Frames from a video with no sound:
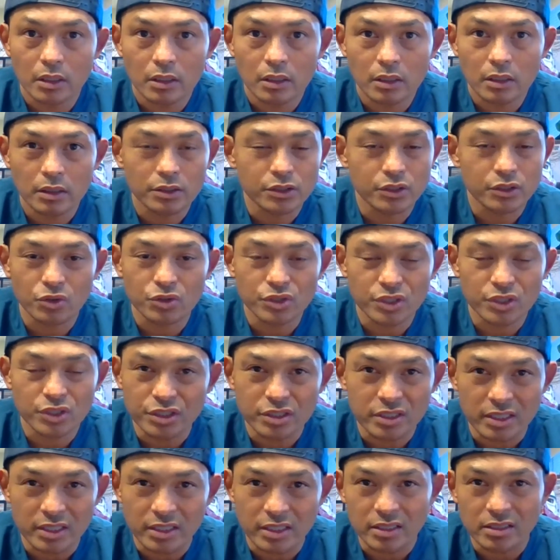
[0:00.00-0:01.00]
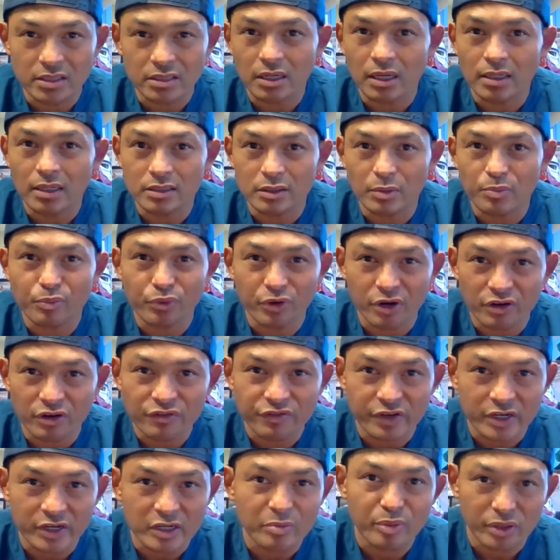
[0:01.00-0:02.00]
There's no such thing as, as a
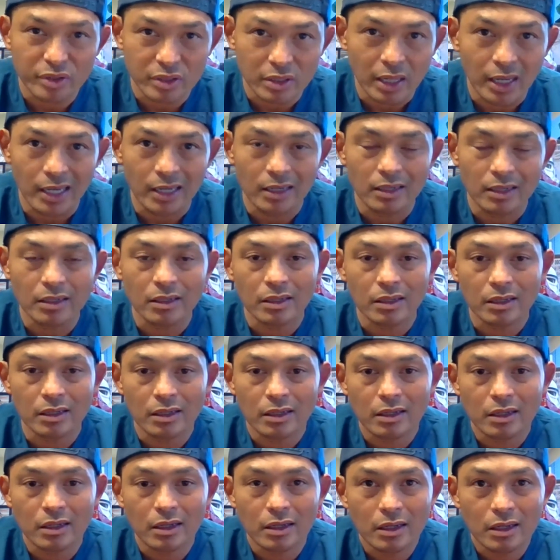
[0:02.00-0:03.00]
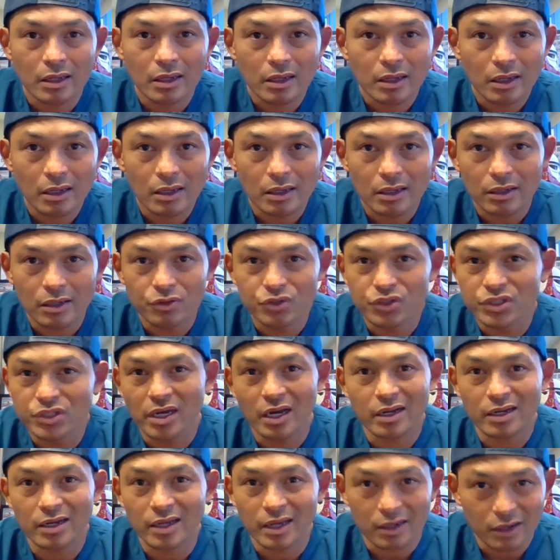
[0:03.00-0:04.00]
perfect plan. You just right. got
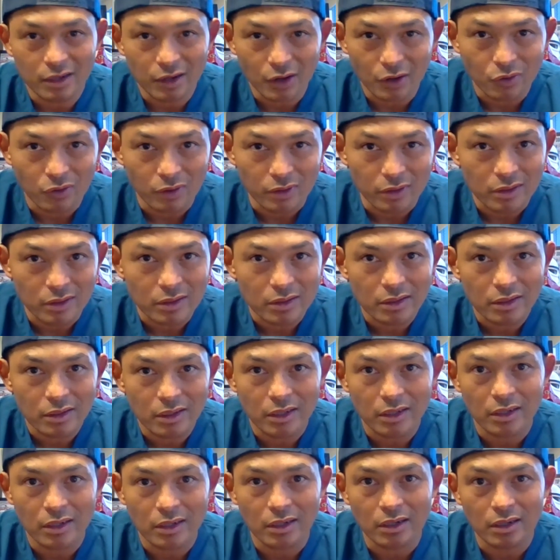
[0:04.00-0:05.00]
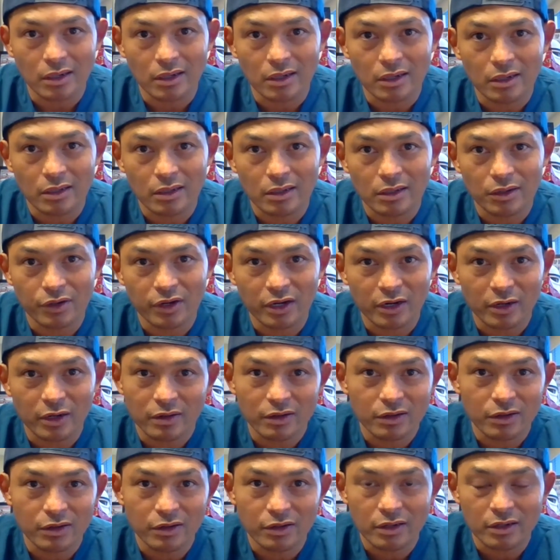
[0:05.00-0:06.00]
to get going, and you're gonna
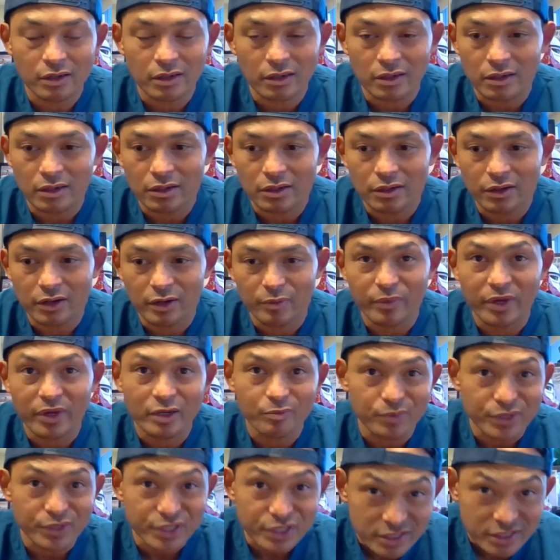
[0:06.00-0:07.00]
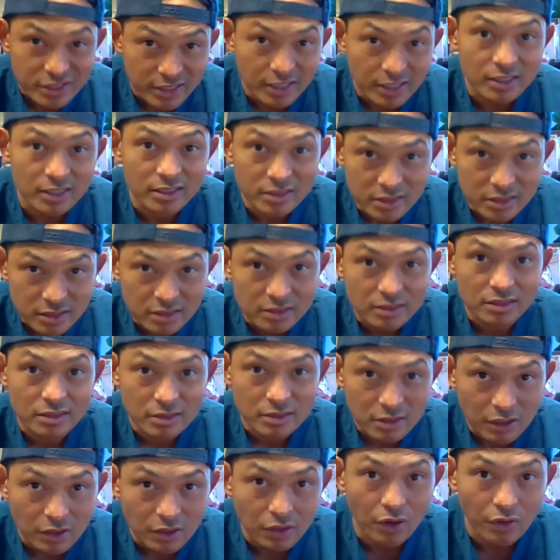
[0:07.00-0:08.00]
you're gonna you're gonna make mistakes
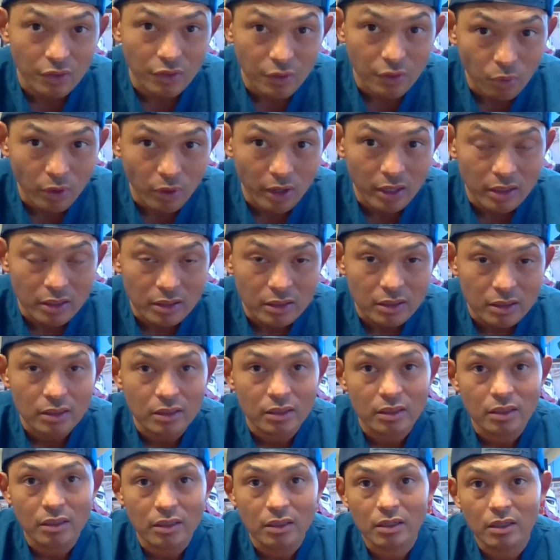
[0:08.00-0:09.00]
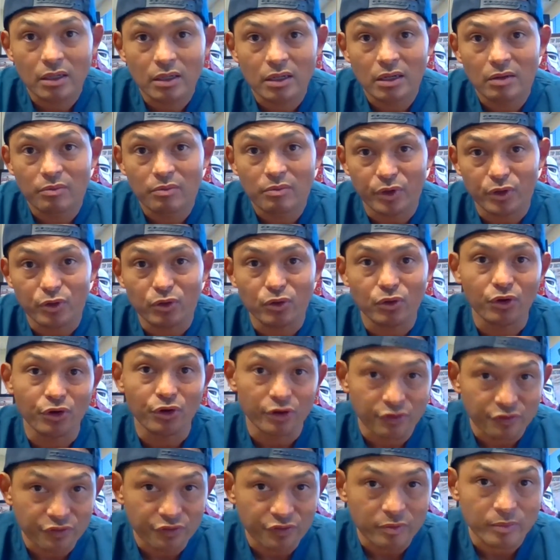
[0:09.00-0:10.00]
along the way, but you
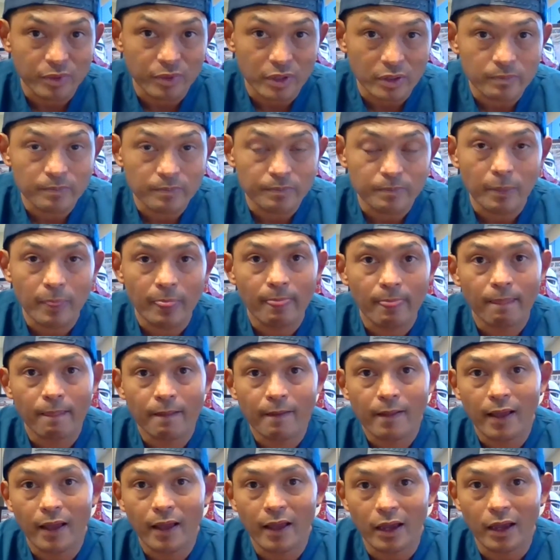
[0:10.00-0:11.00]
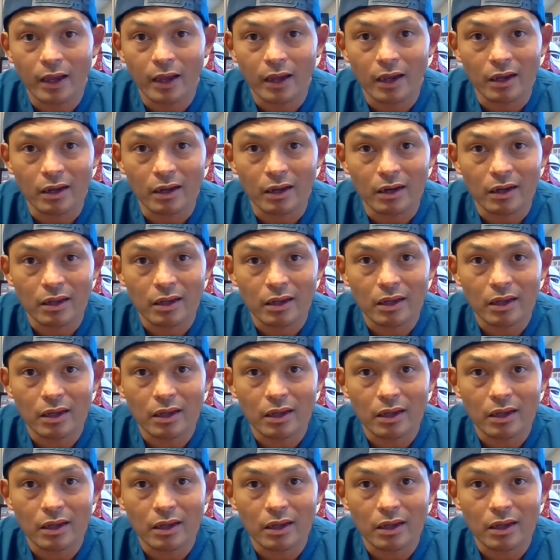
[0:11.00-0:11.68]
learn from them, and